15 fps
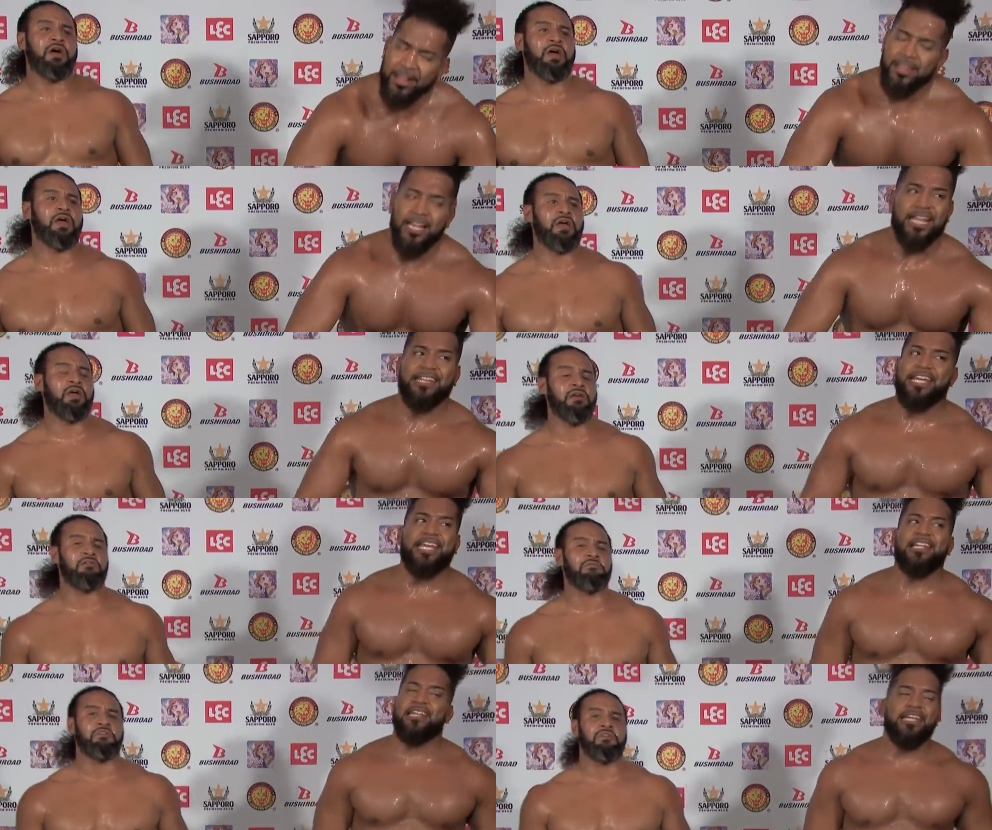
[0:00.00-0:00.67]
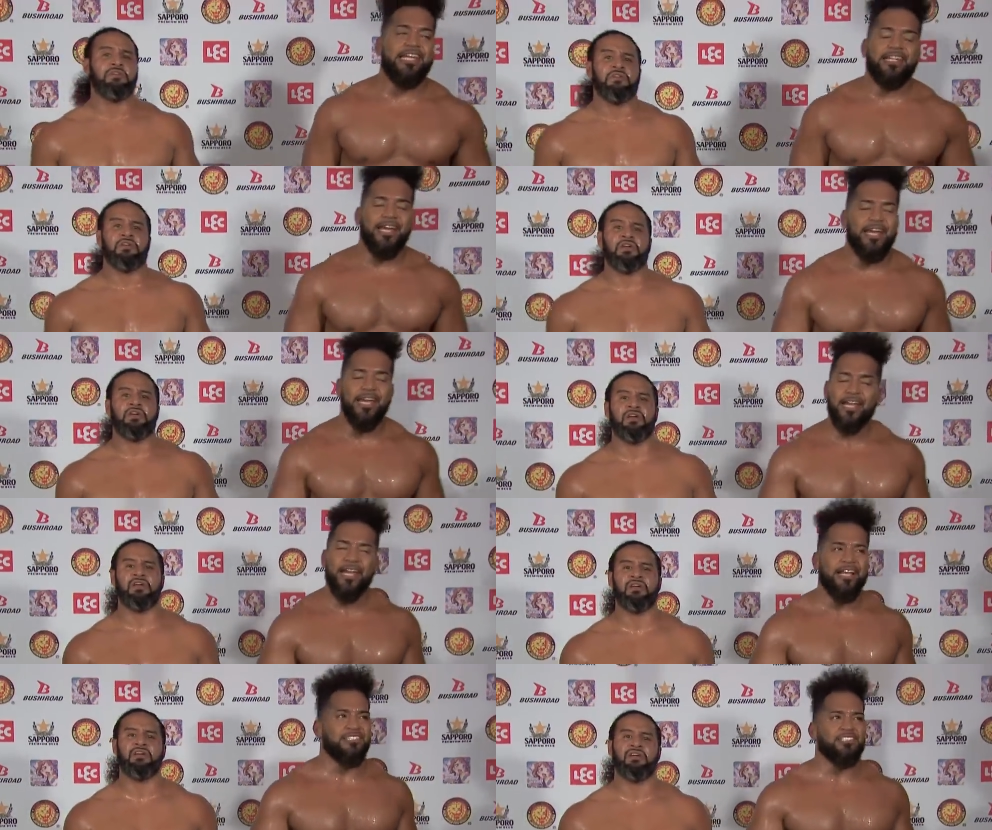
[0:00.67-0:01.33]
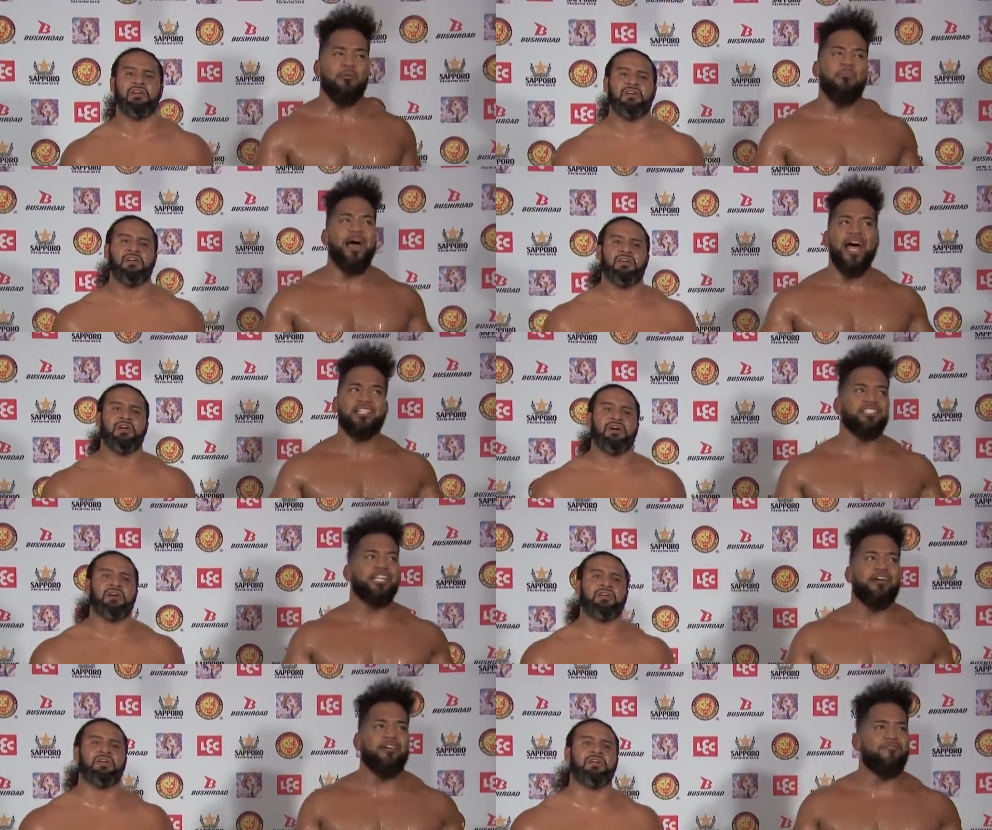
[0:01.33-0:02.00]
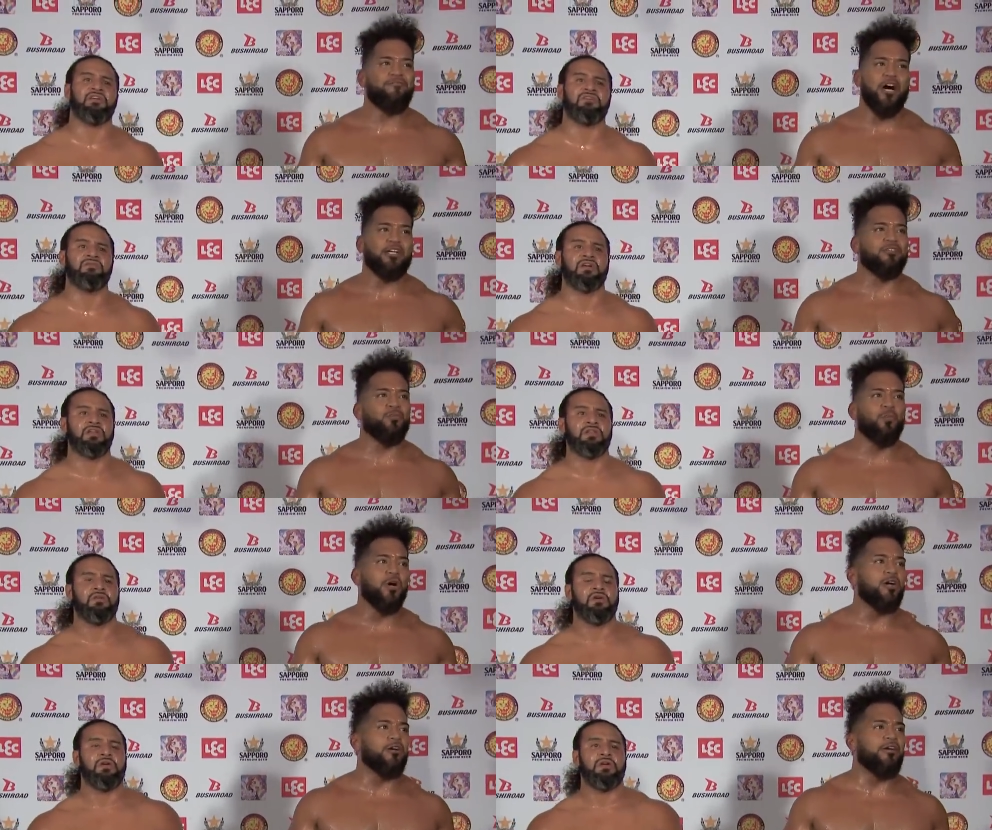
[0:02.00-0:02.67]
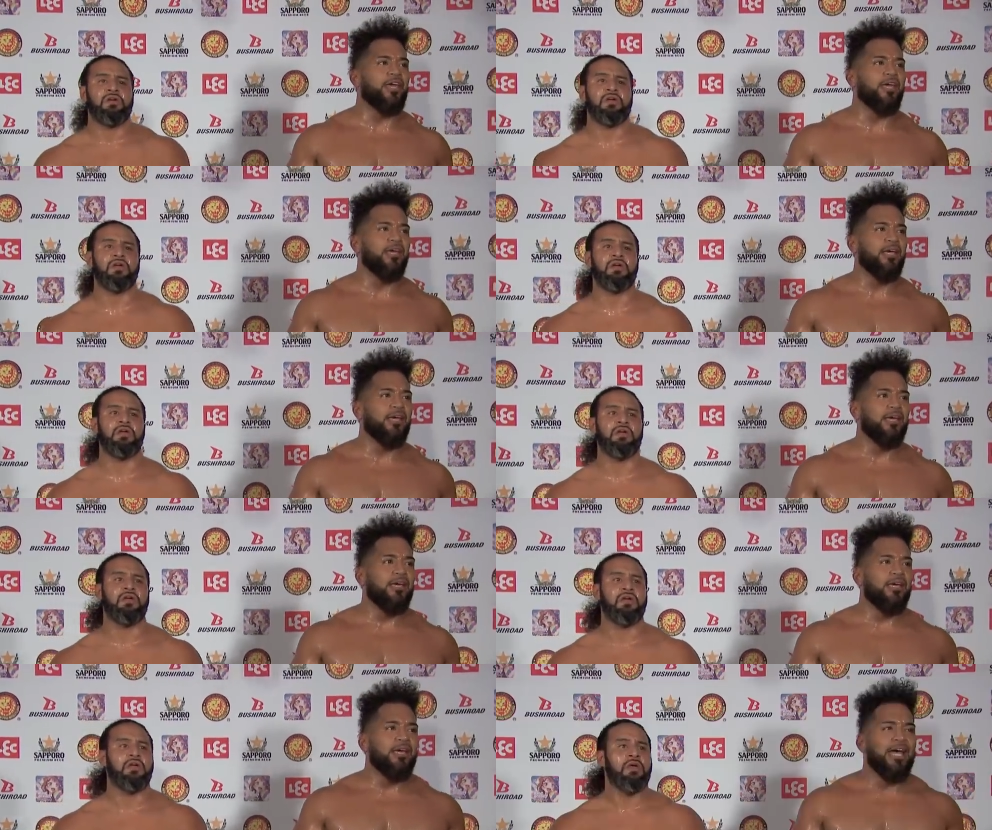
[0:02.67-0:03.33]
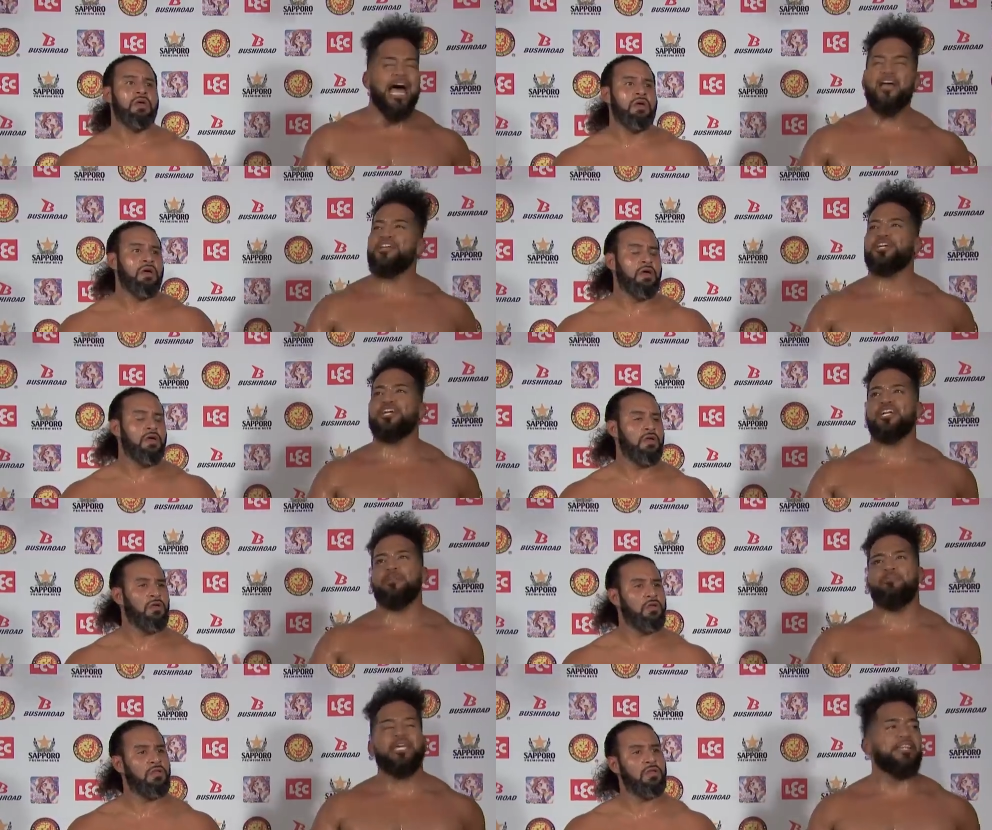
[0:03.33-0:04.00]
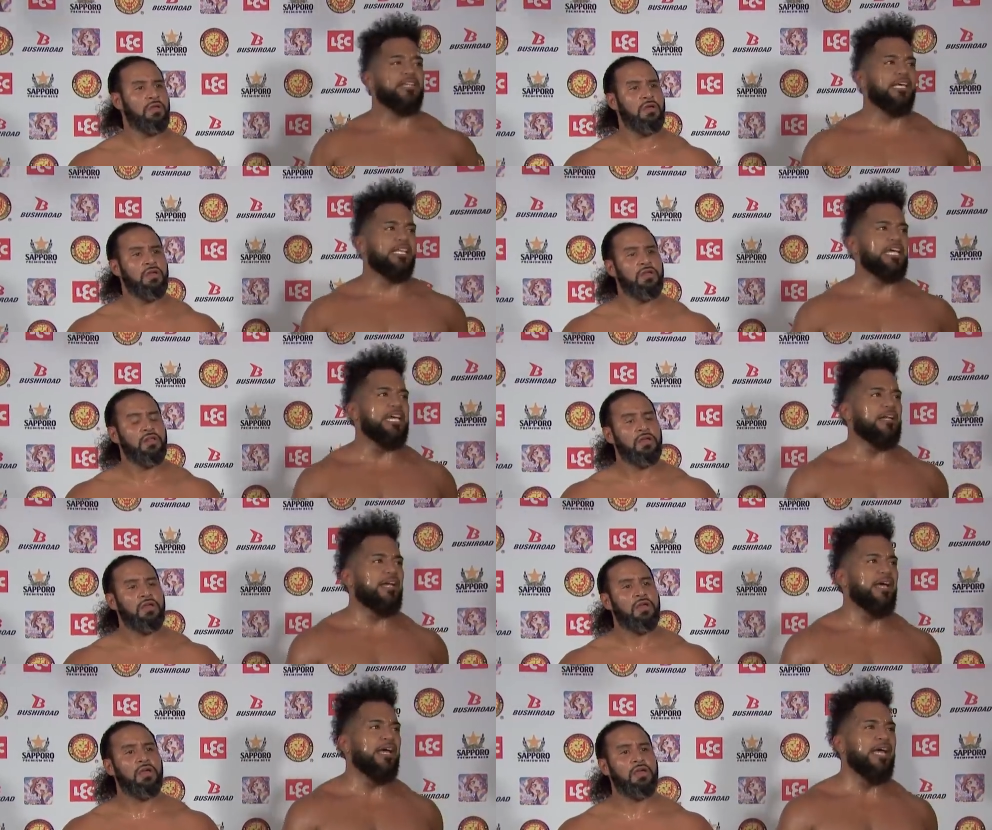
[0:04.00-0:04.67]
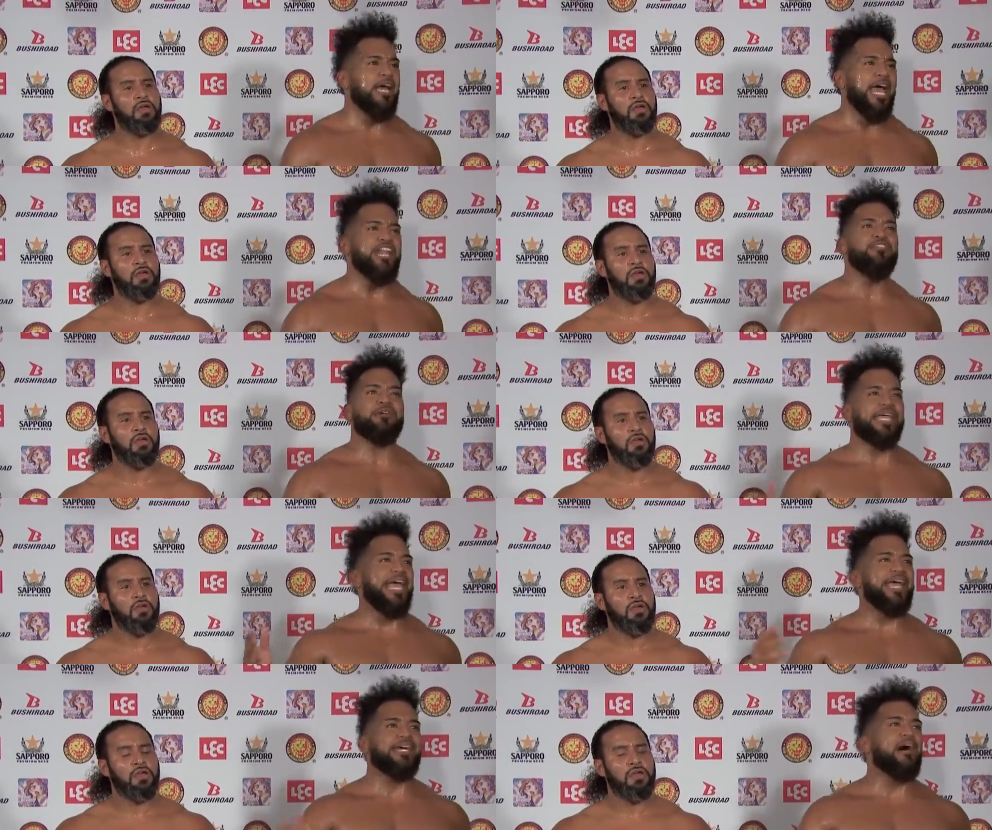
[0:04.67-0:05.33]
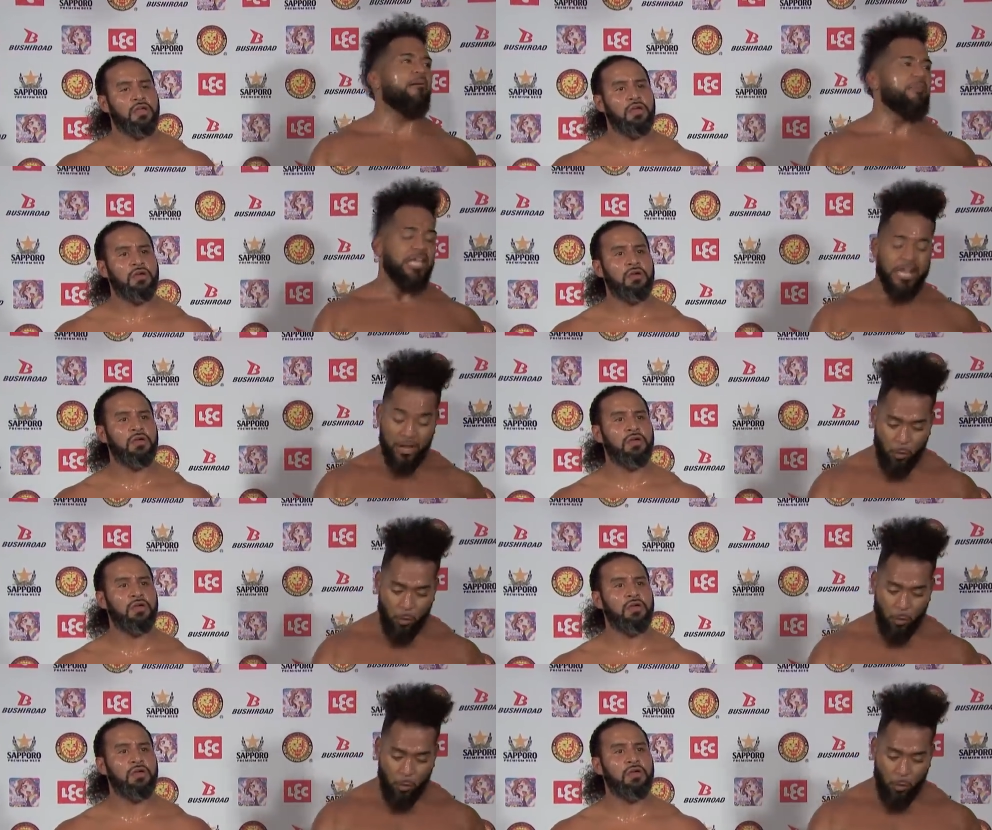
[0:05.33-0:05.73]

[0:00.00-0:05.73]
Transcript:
Speaker 1: that the elite is an imaginary fucking word. How are you gonna be the elite and you can't come in